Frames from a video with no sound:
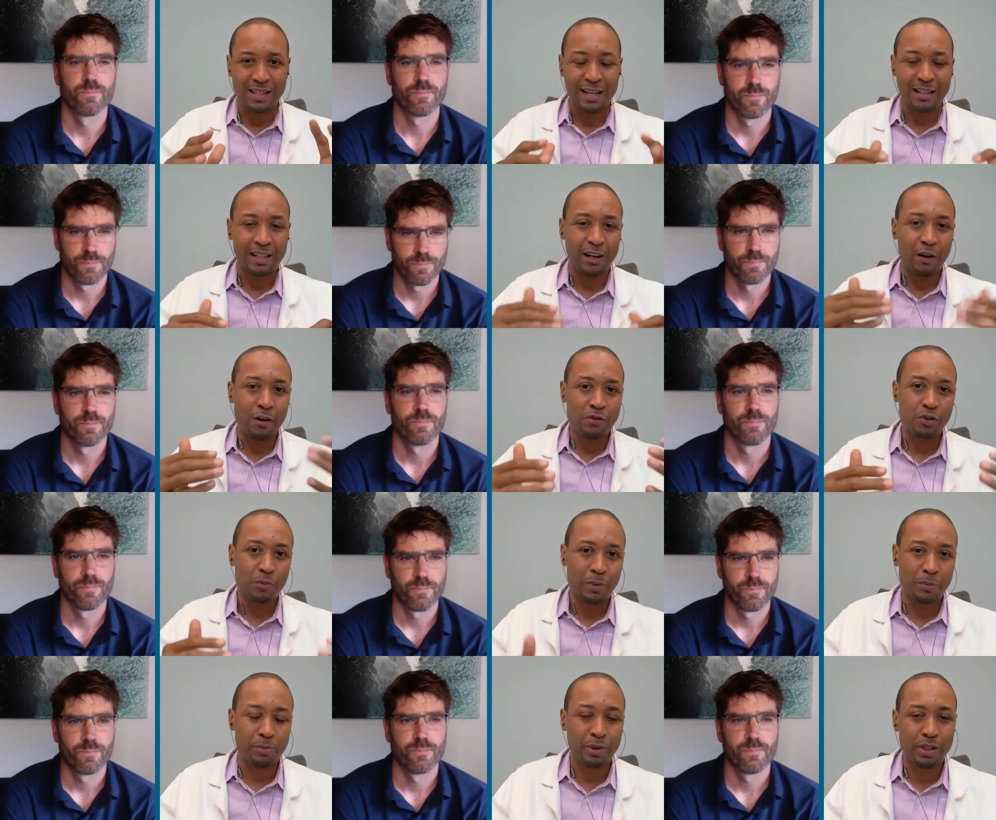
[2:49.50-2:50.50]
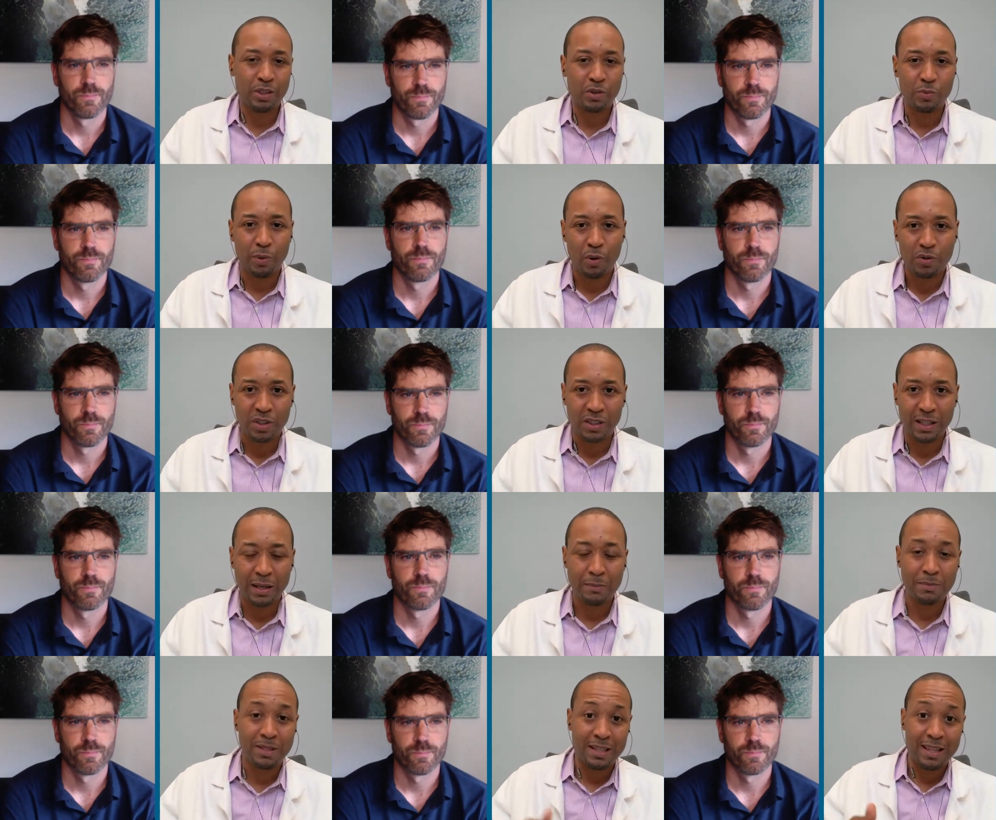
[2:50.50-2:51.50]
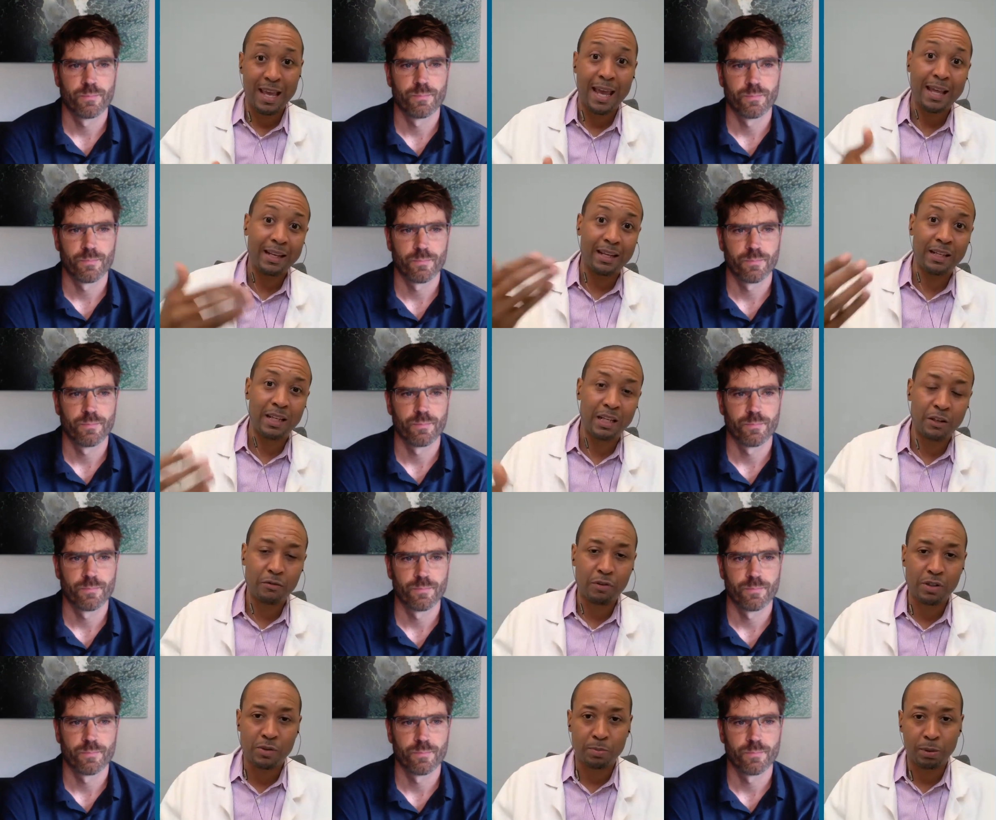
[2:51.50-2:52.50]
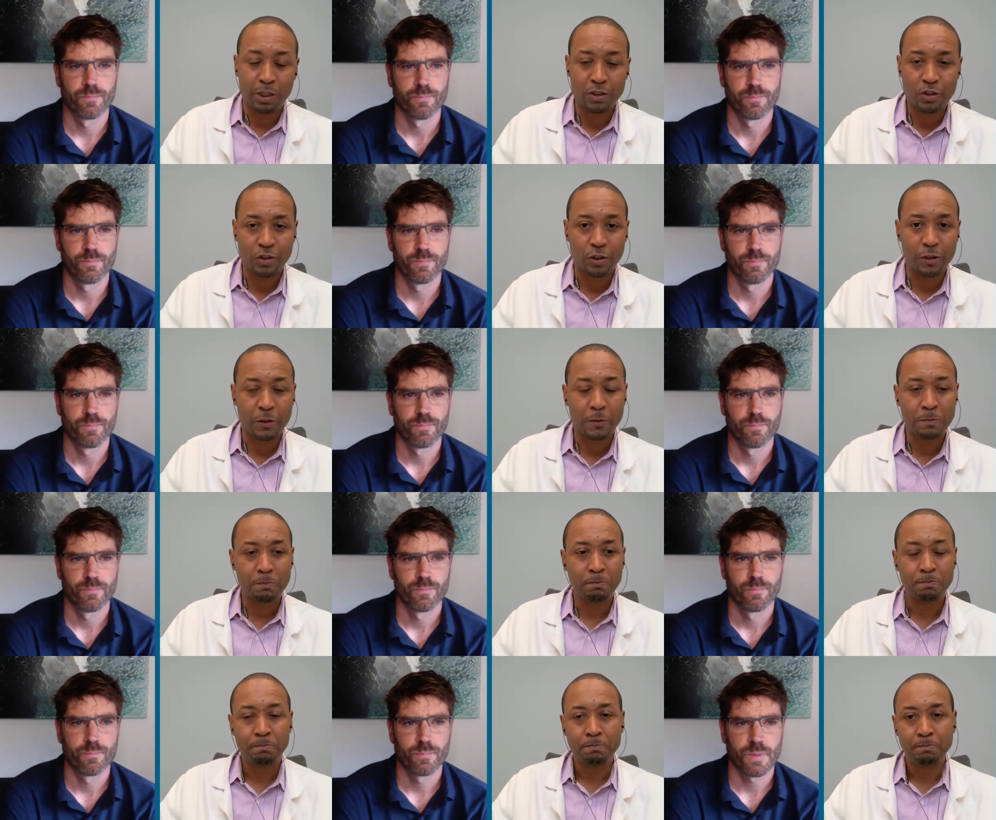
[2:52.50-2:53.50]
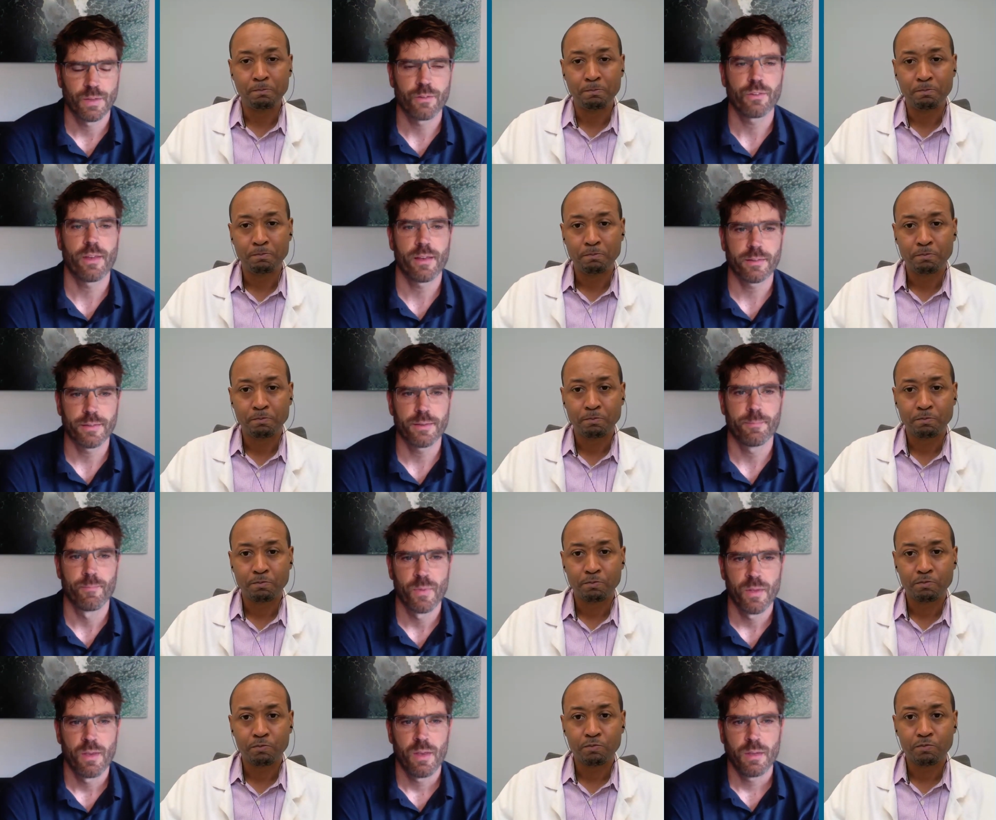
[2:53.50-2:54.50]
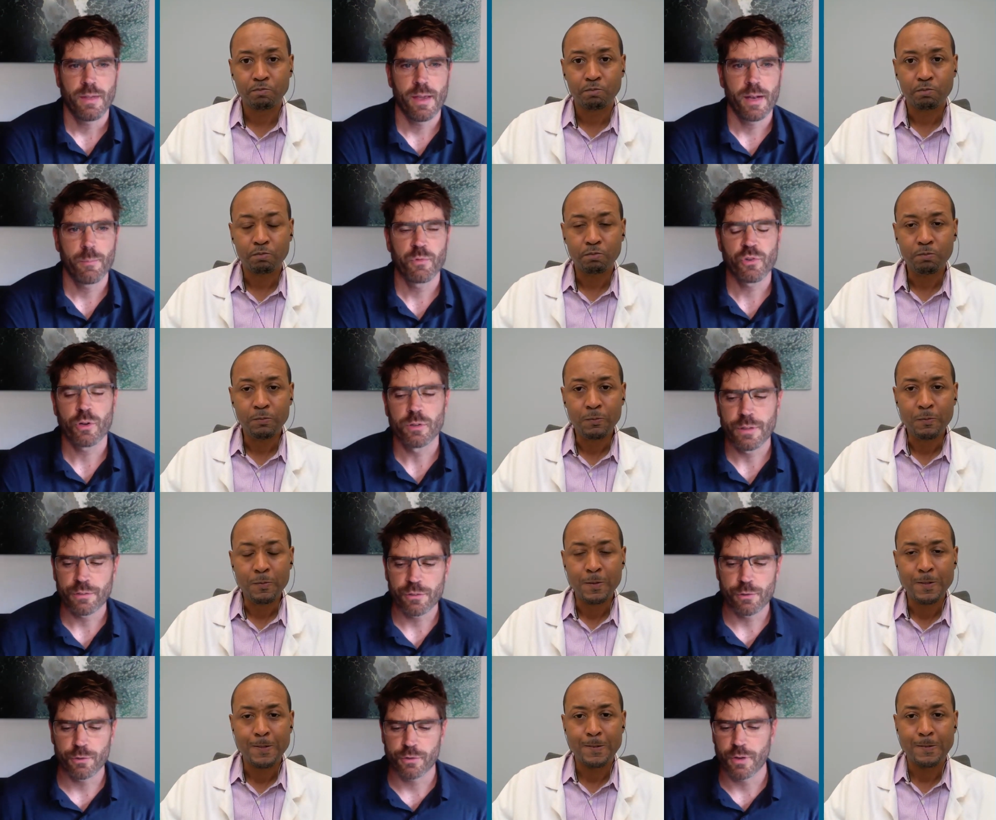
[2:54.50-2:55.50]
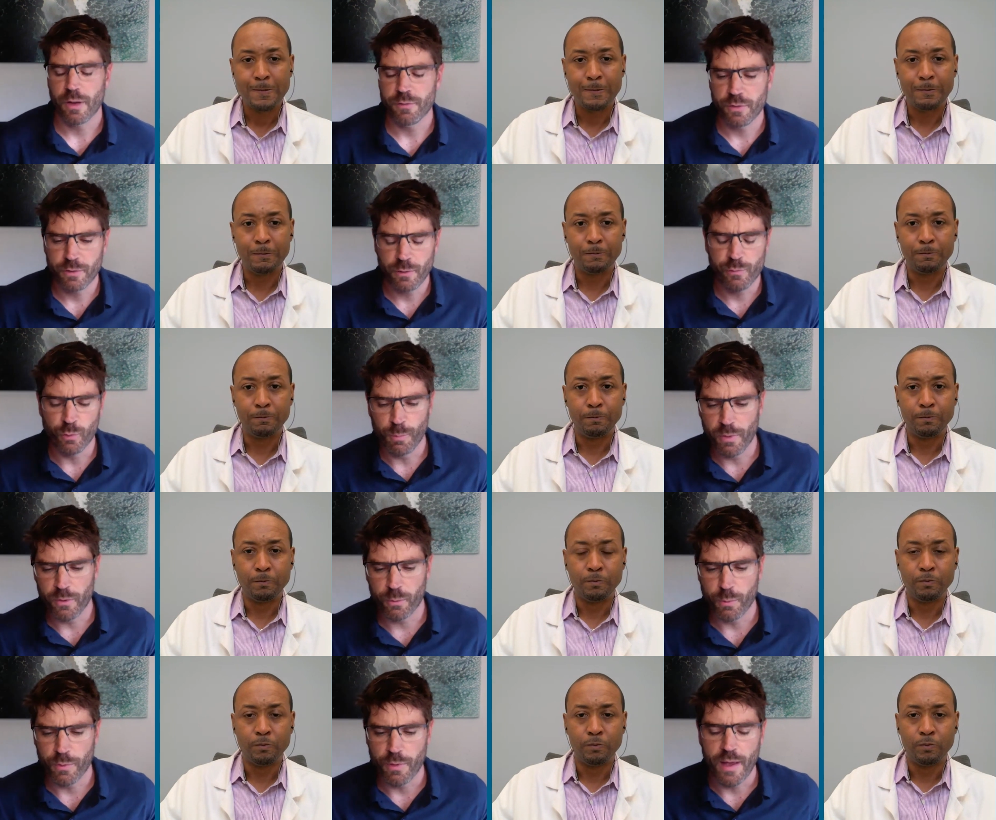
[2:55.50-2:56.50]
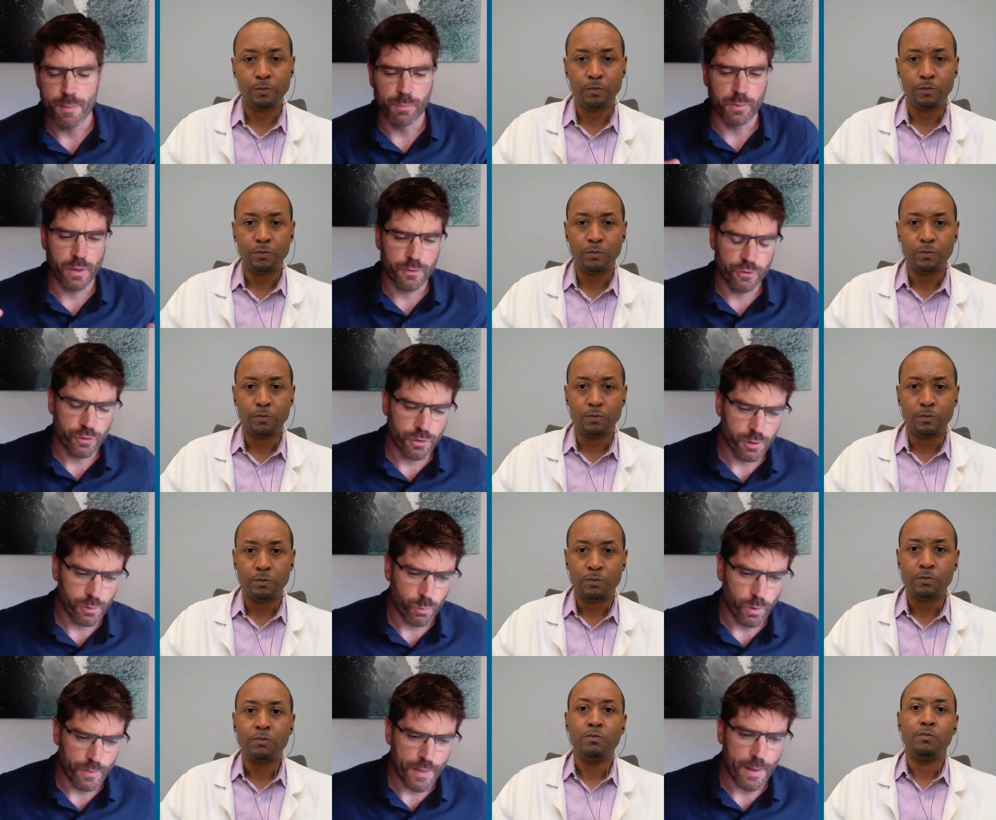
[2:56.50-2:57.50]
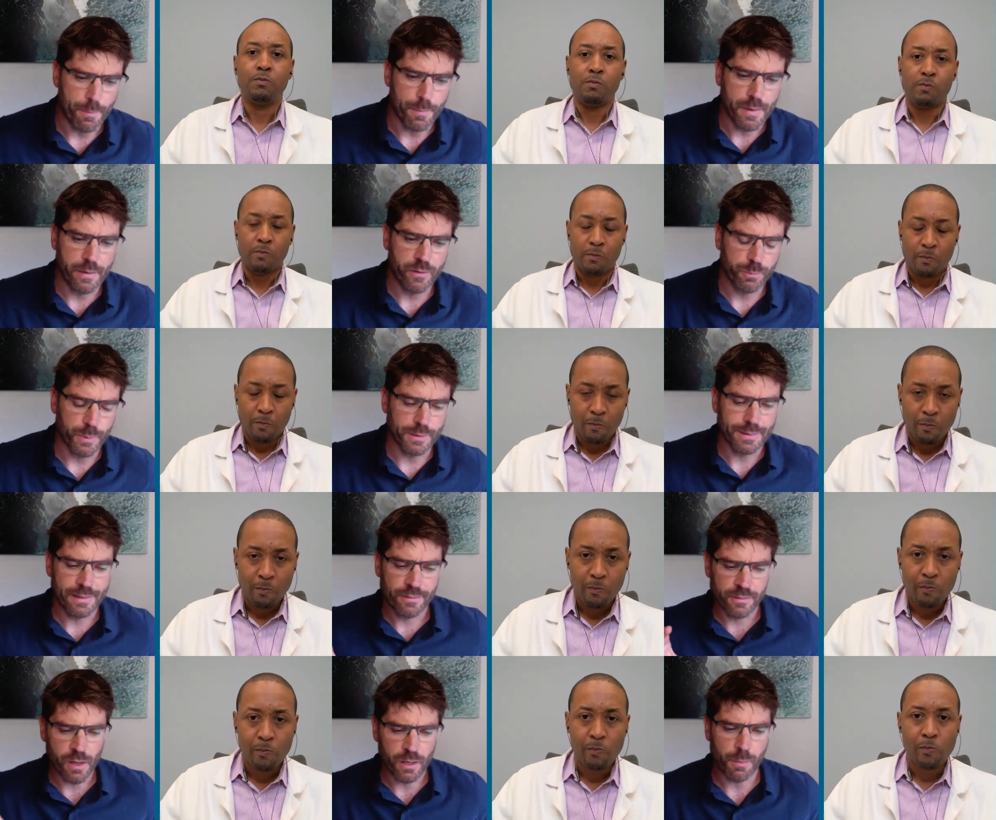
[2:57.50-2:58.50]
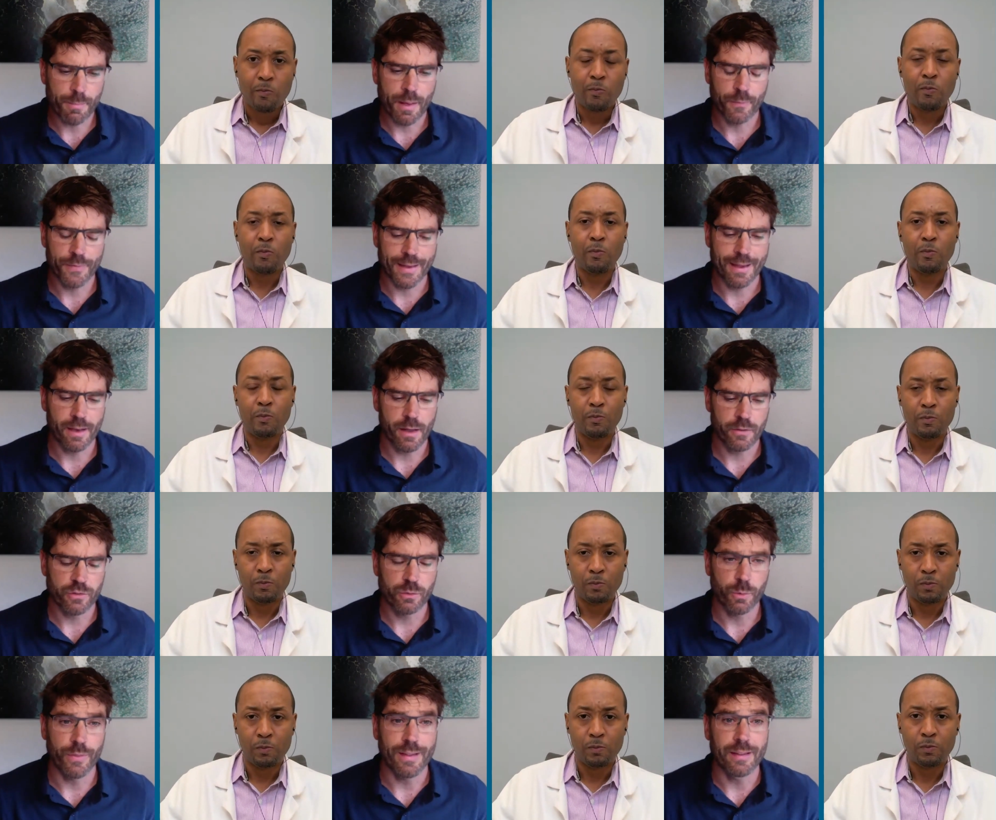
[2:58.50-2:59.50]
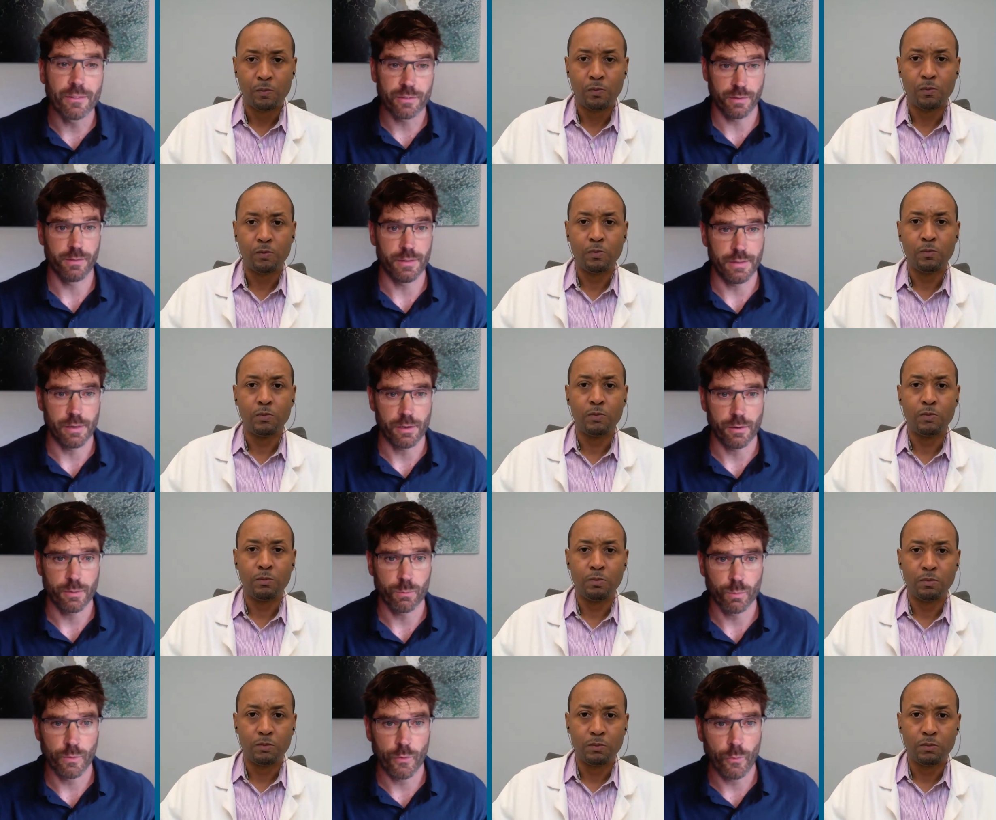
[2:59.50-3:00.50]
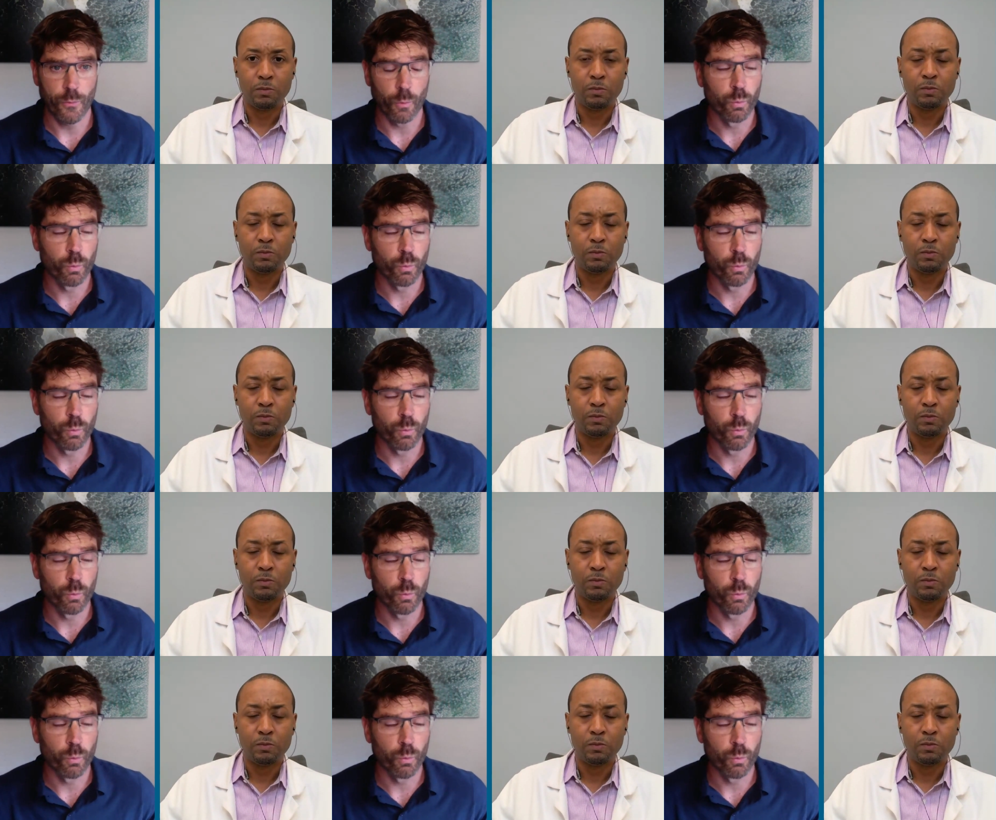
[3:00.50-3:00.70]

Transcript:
Speaker 1: that could also be predisposing them to that and increase blood sugar. Exactly. Yeah, and I'm sure
Speaker 2: listeners are obviously familiar with high blood sugar and what that means, but let's talk about the connection with insulin here and the, the